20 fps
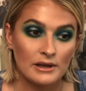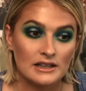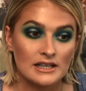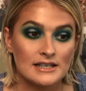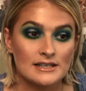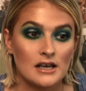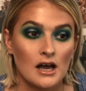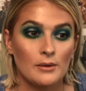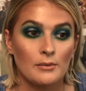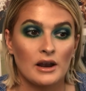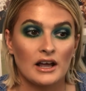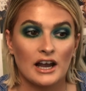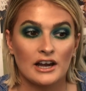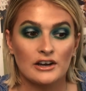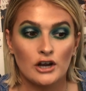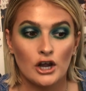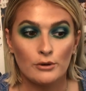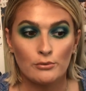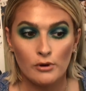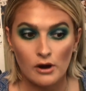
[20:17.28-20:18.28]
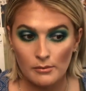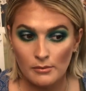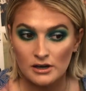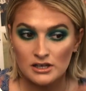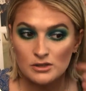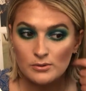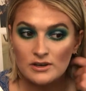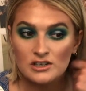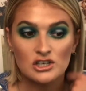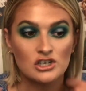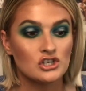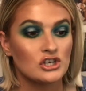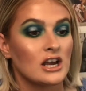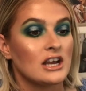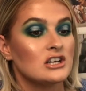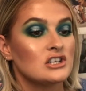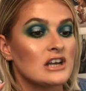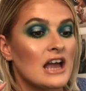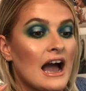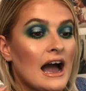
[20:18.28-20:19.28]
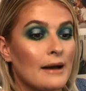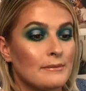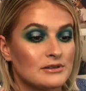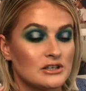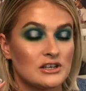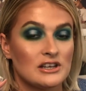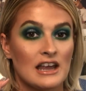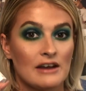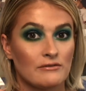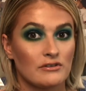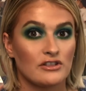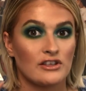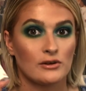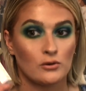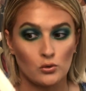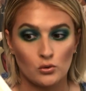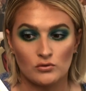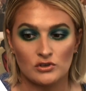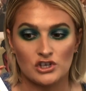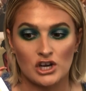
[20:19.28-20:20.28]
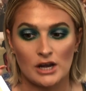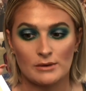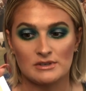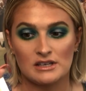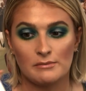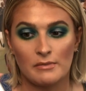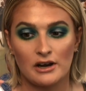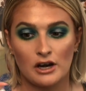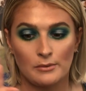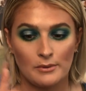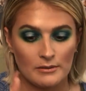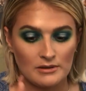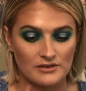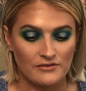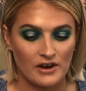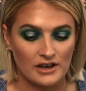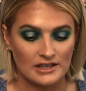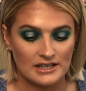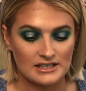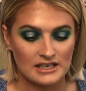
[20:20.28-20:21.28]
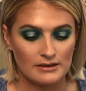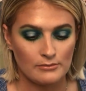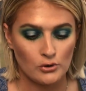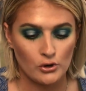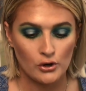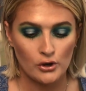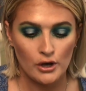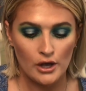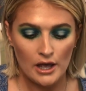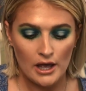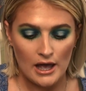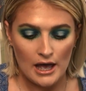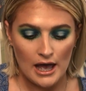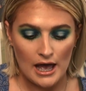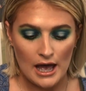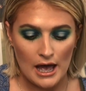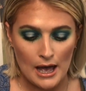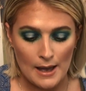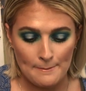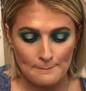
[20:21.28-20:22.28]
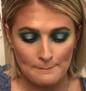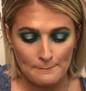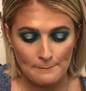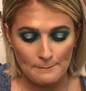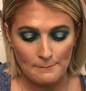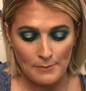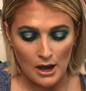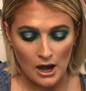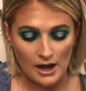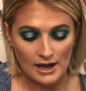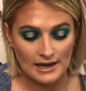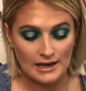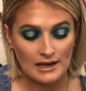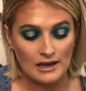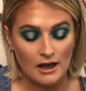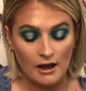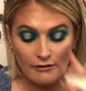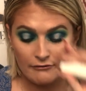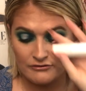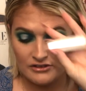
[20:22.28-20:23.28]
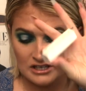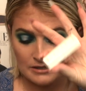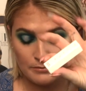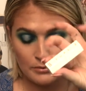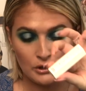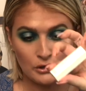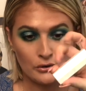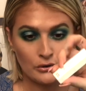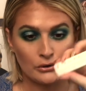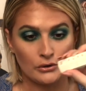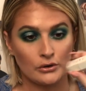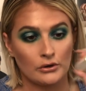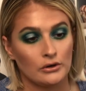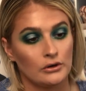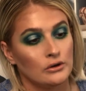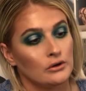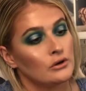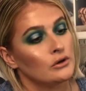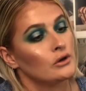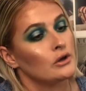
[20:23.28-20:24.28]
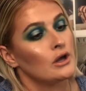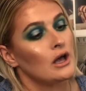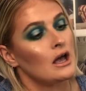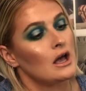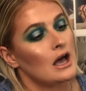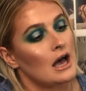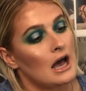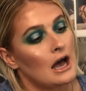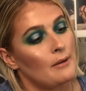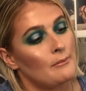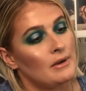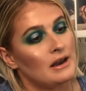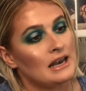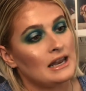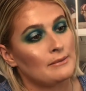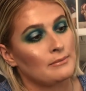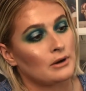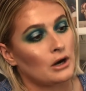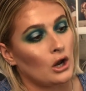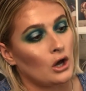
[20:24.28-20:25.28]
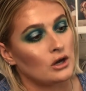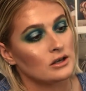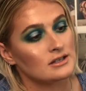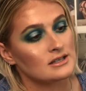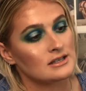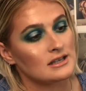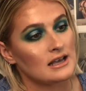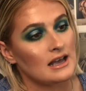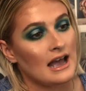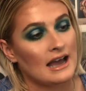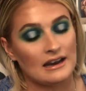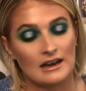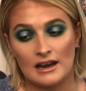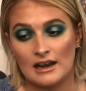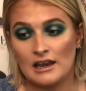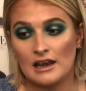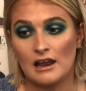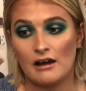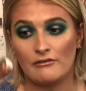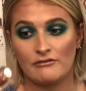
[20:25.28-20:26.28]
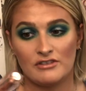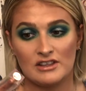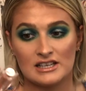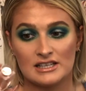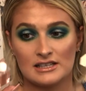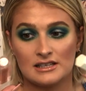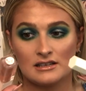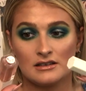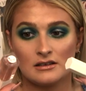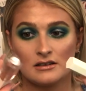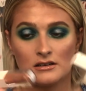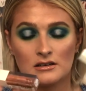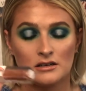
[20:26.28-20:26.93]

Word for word: pick these up, like I know Primark switch and change absolutely everything all the time, so you might not be able to find these anymore. Um, but I love this Pure um, lip gloss and I love this